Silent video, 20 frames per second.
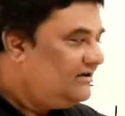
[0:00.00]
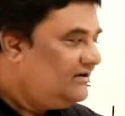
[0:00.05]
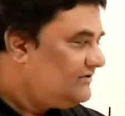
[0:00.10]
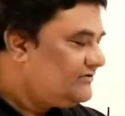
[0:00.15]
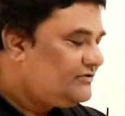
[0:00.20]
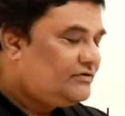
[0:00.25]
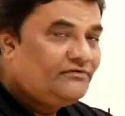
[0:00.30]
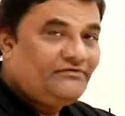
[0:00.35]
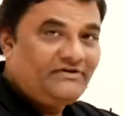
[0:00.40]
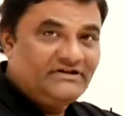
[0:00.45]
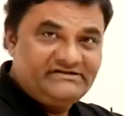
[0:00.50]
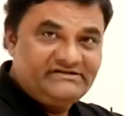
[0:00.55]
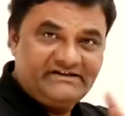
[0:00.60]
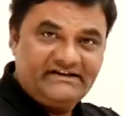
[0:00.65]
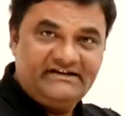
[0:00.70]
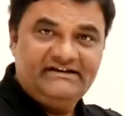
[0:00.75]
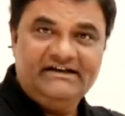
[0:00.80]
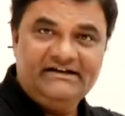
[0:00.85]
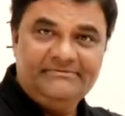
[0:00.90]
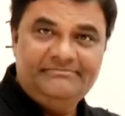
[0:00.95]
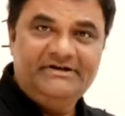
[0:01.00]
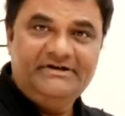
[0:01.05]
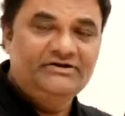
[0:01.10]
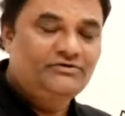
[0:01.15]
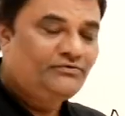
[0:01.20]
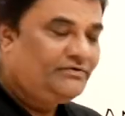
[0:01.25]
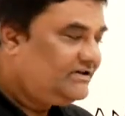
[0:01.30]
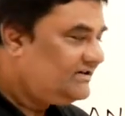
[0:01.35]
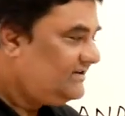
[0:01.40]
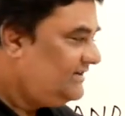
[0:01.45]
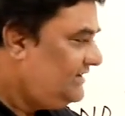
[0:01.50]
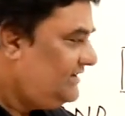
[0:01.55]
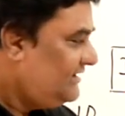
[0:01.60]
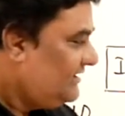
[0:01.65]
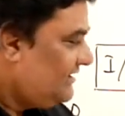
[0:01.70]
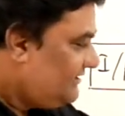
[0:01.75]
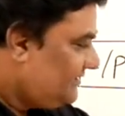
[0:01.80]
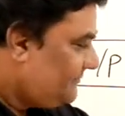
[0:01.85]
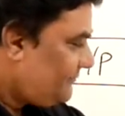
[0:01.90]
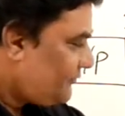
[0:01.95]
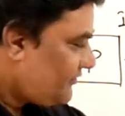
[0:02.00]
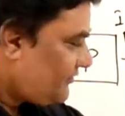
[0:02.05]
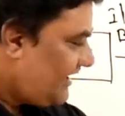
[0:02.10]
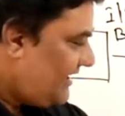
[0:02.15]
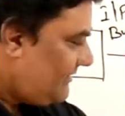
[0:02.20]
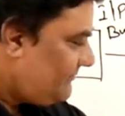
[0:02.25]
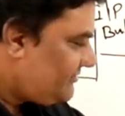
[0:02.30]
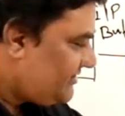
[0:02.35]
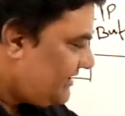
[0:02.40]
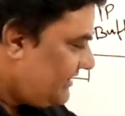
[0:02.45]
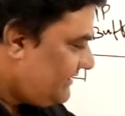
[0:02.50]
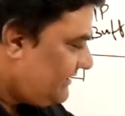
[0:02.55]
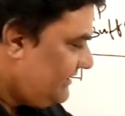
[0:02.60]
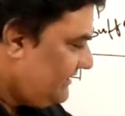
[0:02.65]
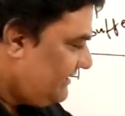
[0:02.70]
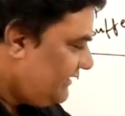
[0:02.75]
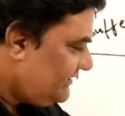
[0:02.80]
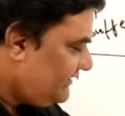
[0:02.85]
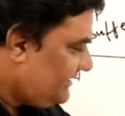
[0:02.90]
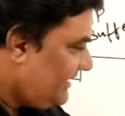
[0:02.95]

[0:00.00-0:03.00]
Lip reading: So once again, I repeat quickly, the programs are here.